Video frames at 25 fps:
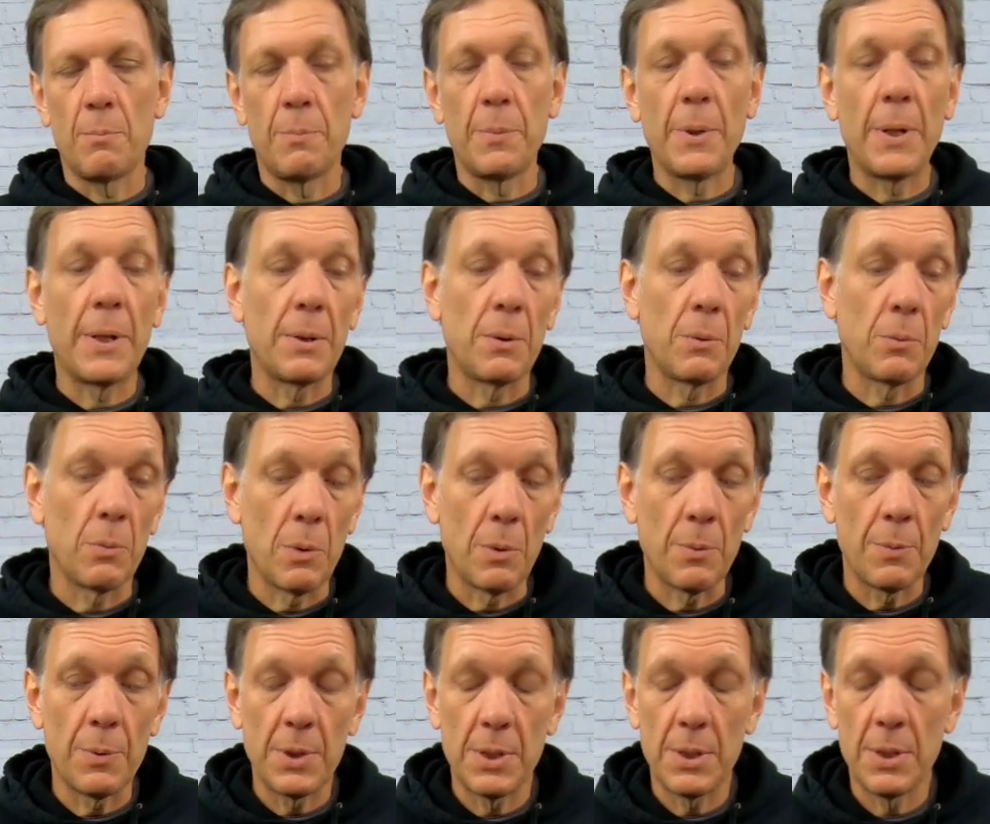But
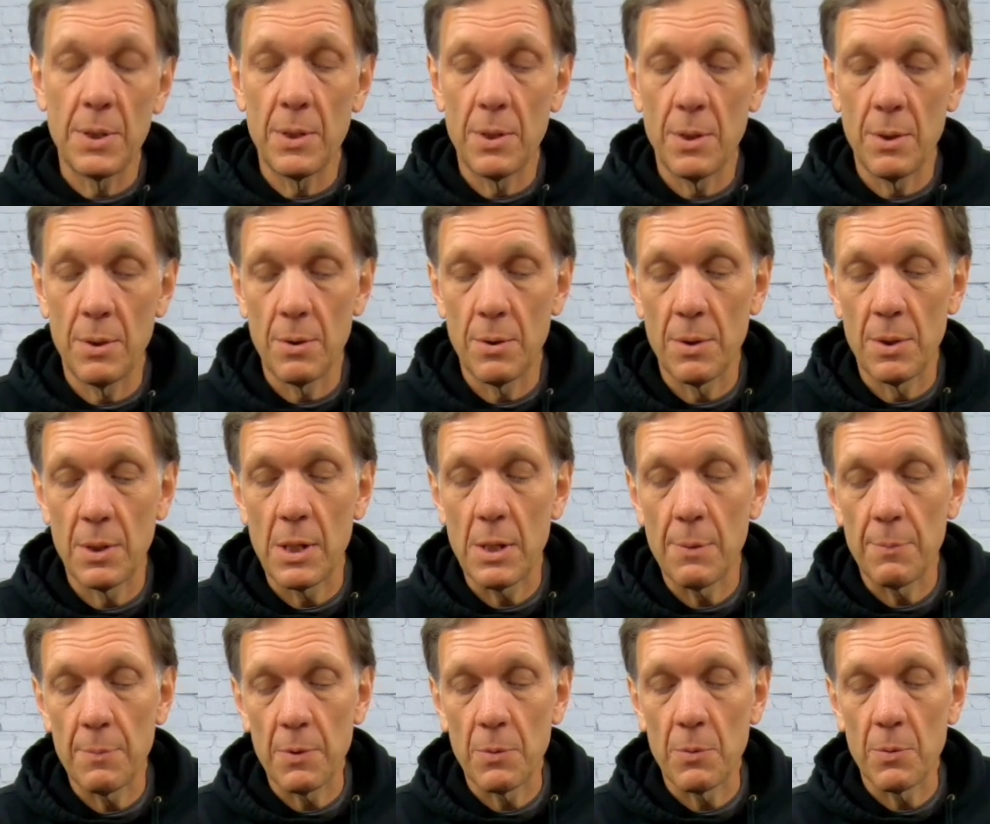what we did here to
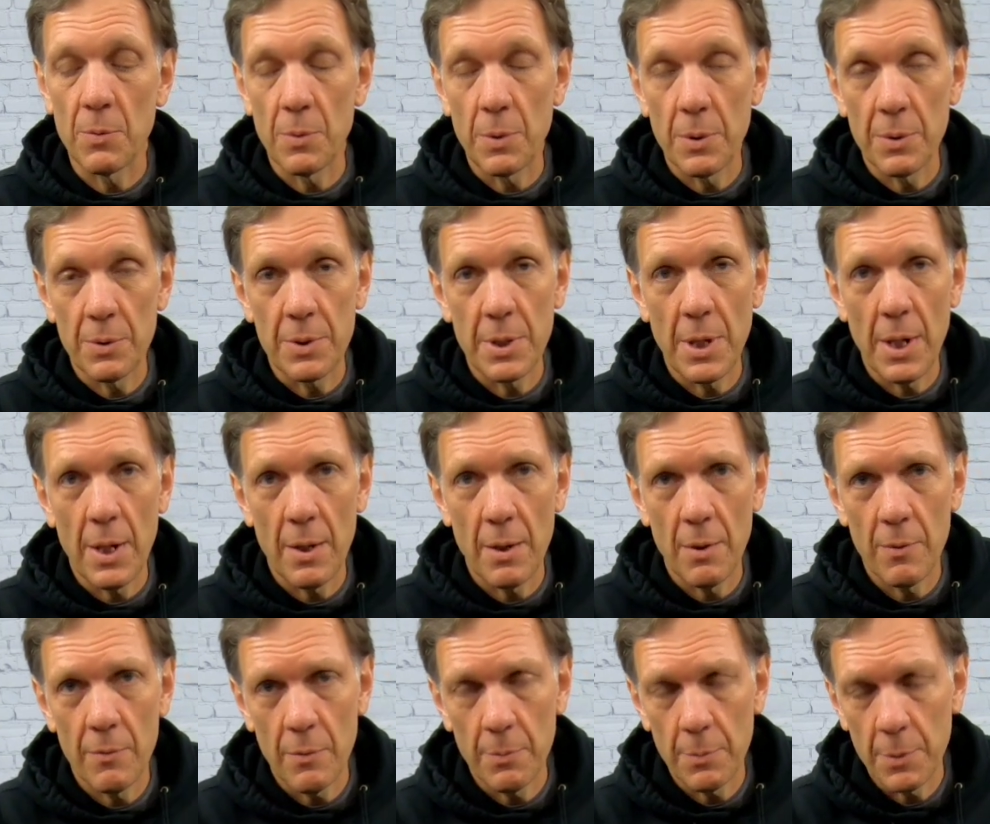keep the rear
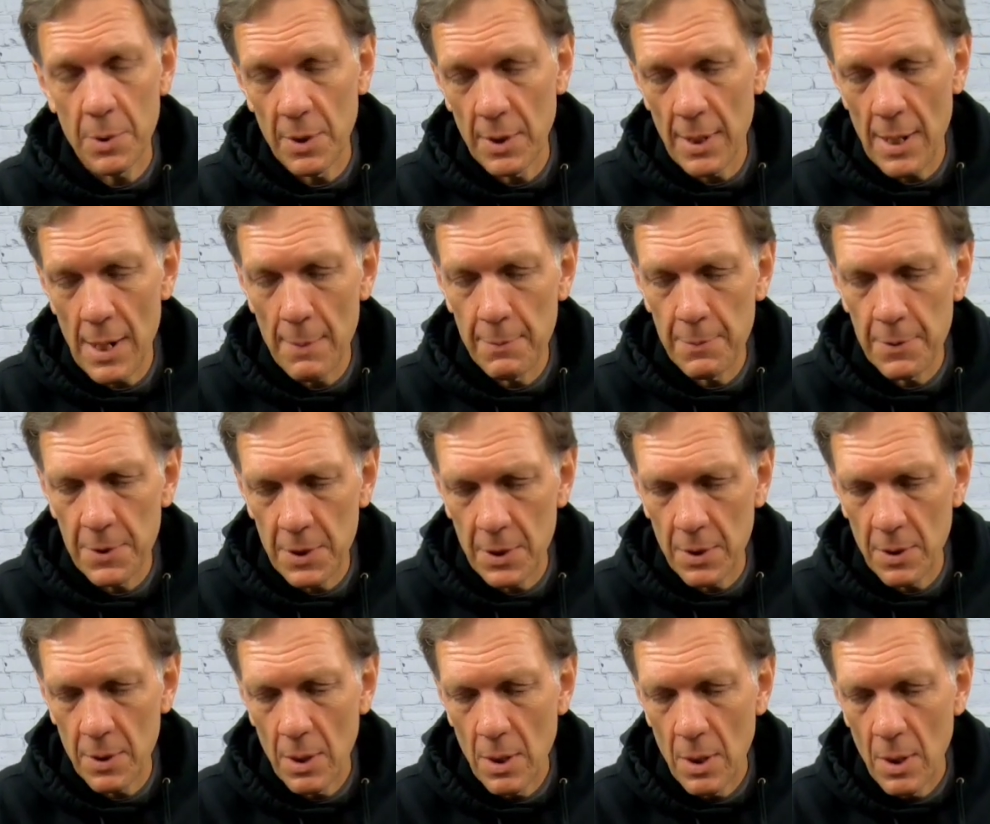tire from
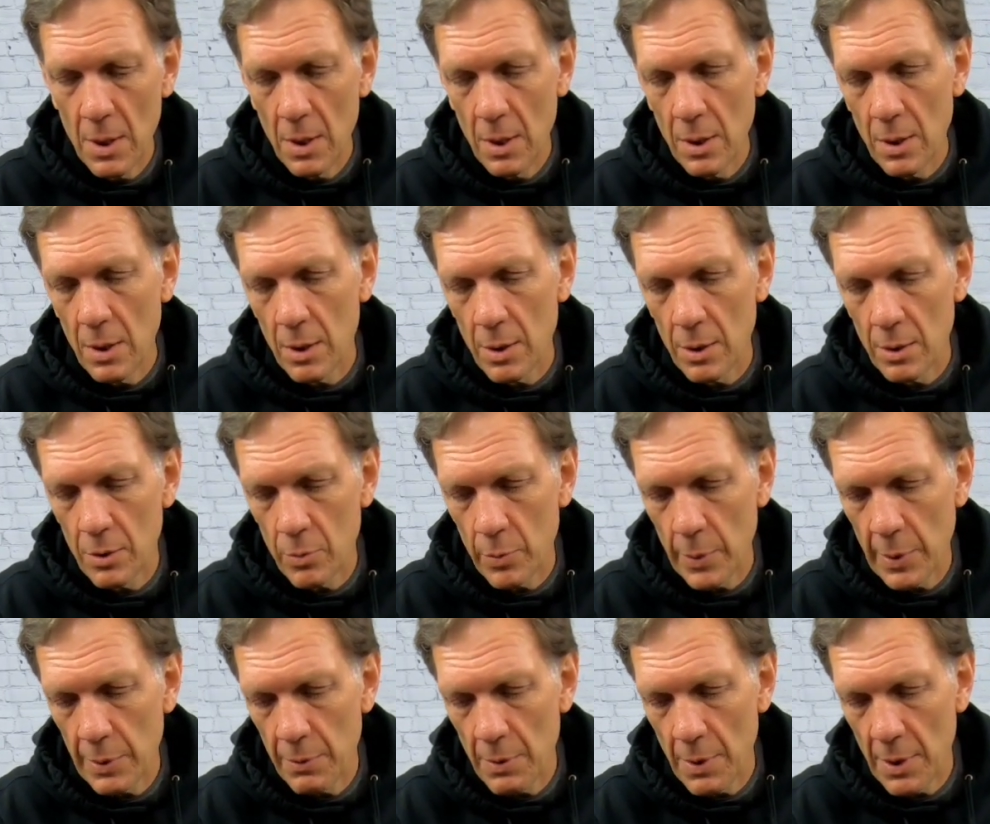collapsing
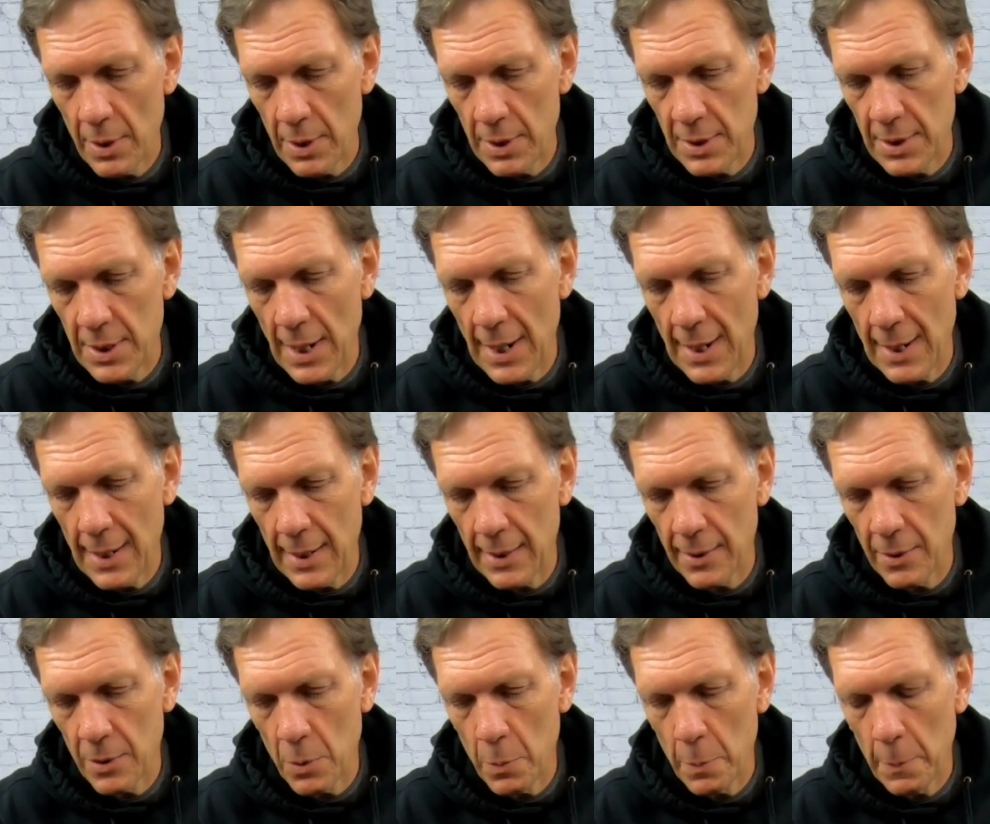is we run a
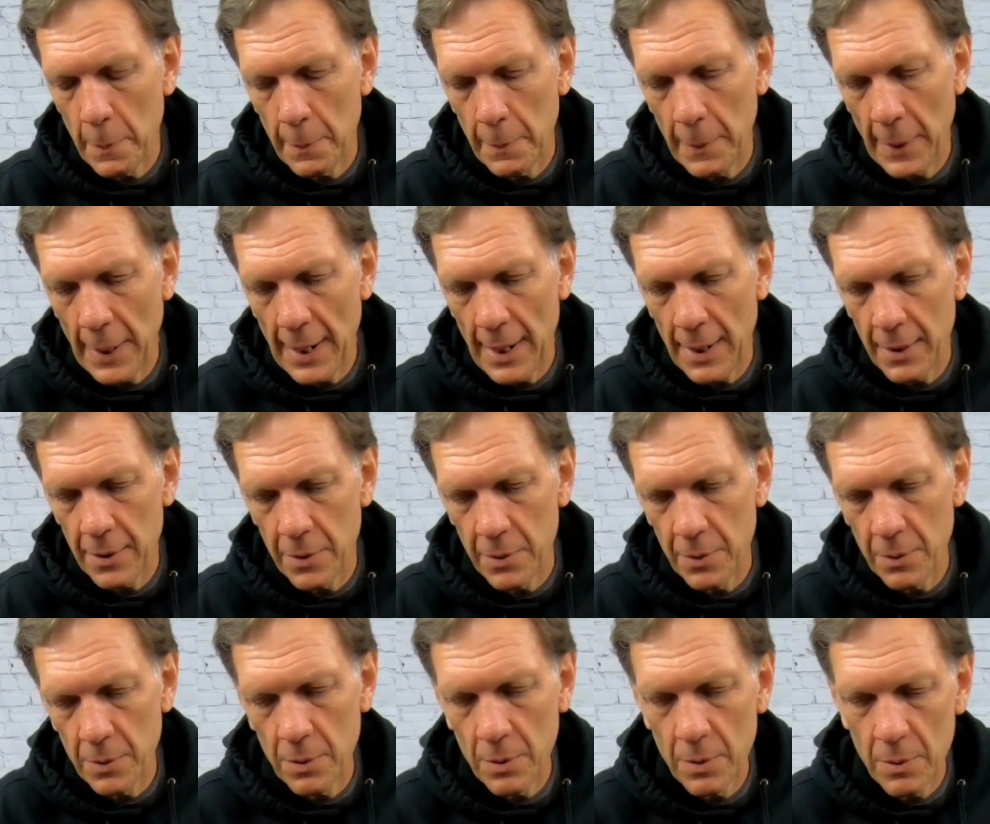diagonal
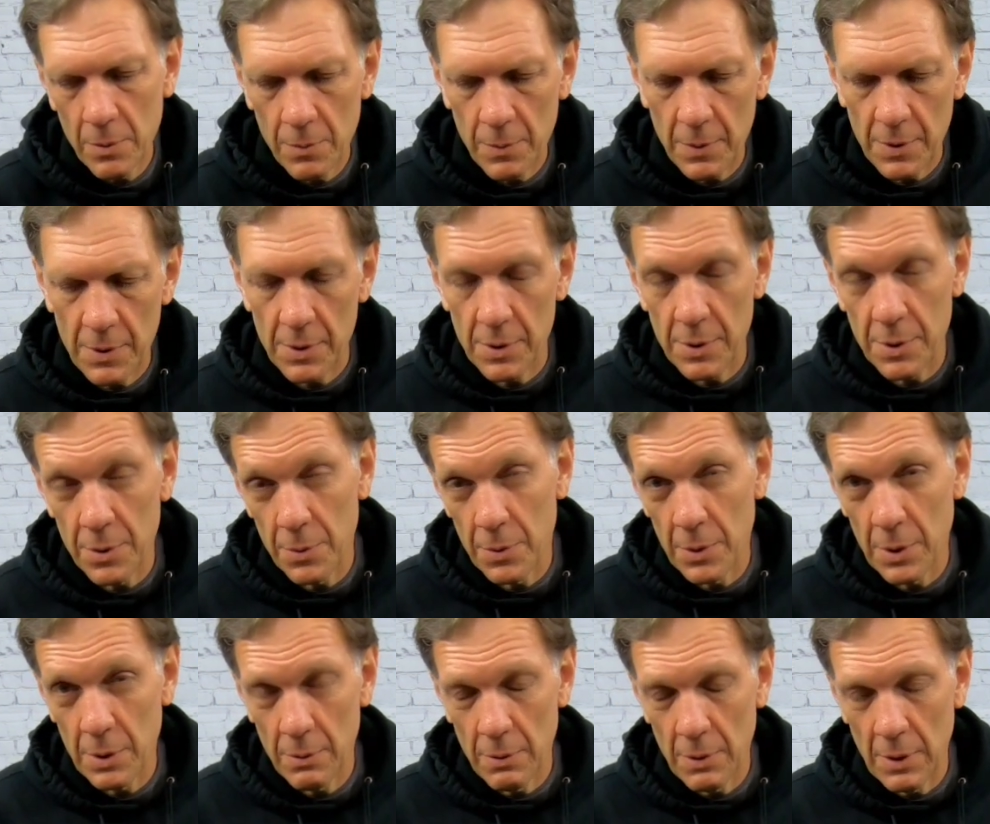pattern with the
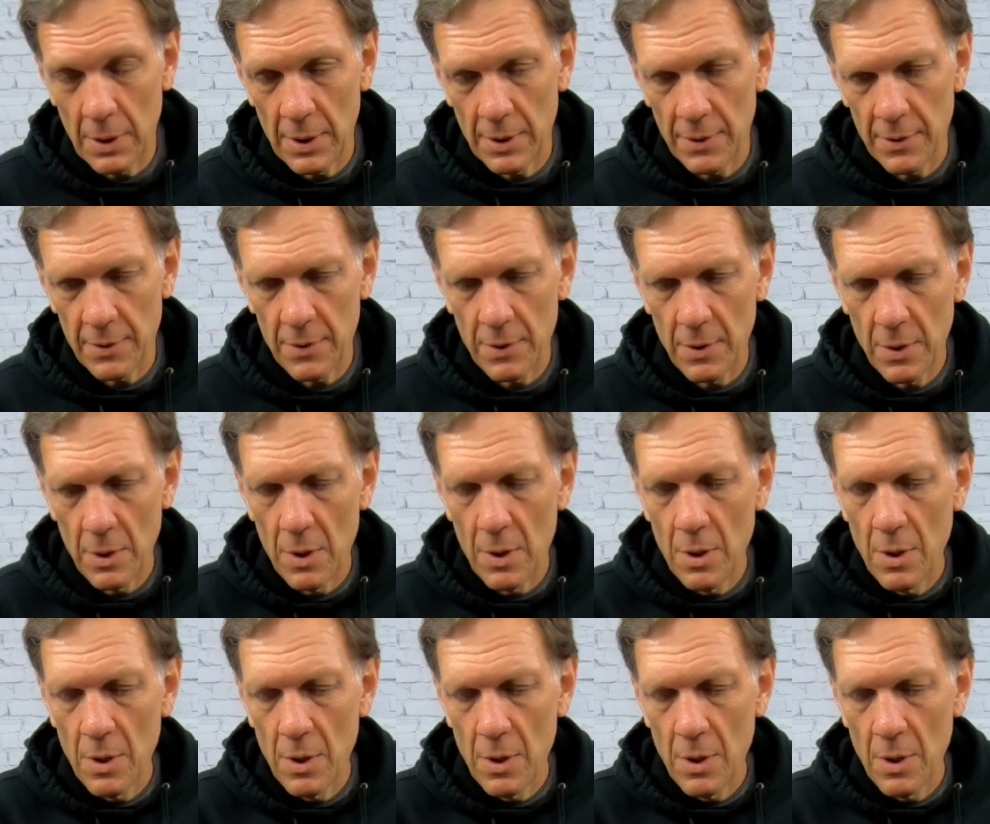tuning rods.